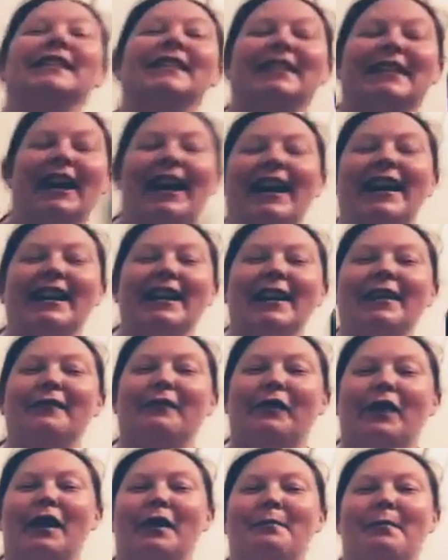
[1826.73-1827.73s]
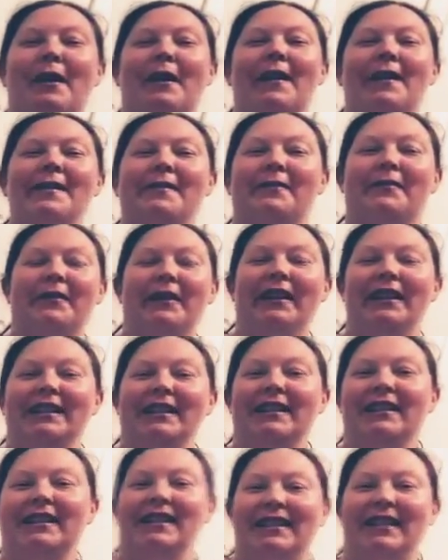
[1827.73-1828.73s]
take it from our
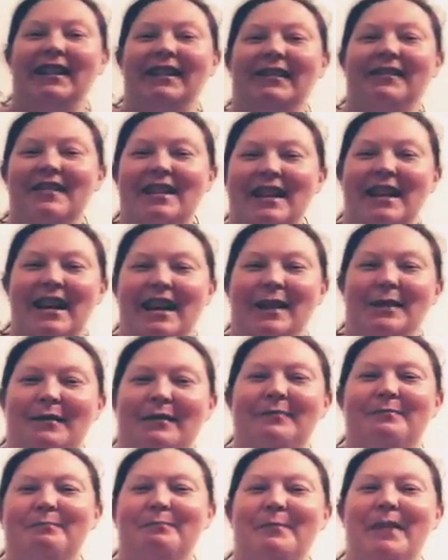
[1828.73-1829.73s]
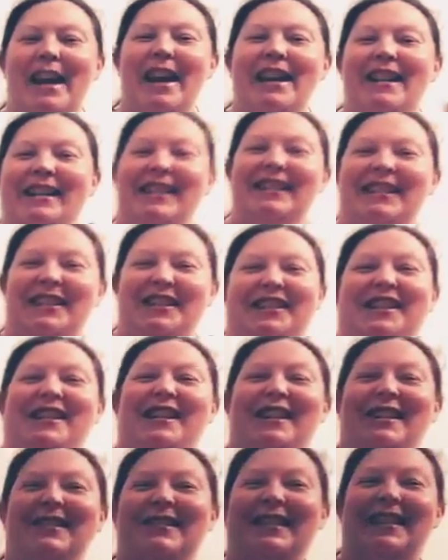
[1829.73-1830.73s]
friend Celia. Make
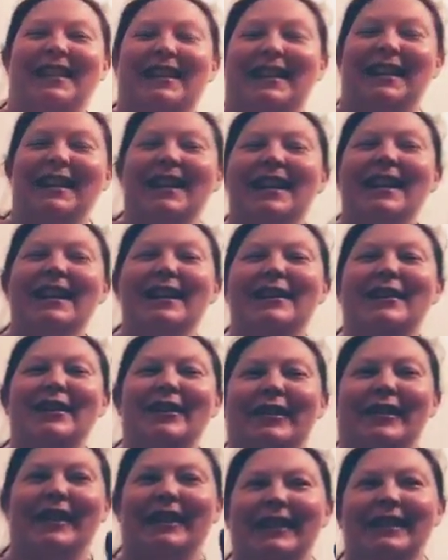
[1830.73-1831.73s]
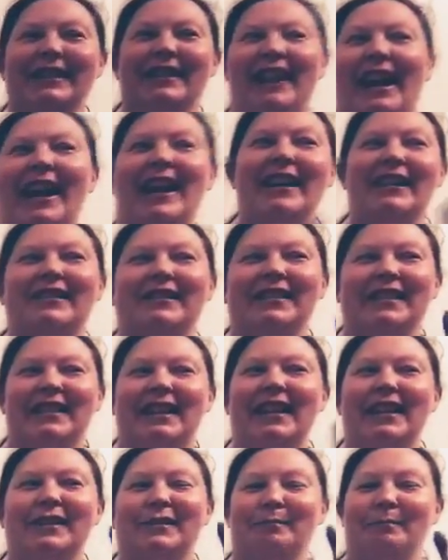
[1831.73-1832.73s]
sure your container
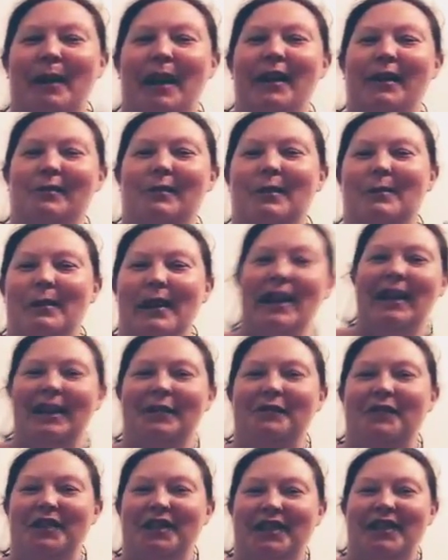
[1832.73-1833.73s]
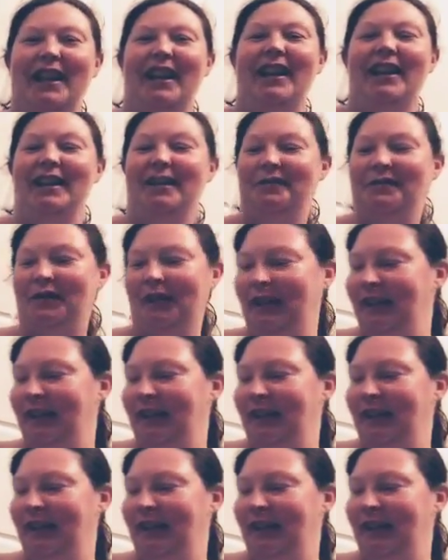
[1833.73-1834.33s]
says microwave safe.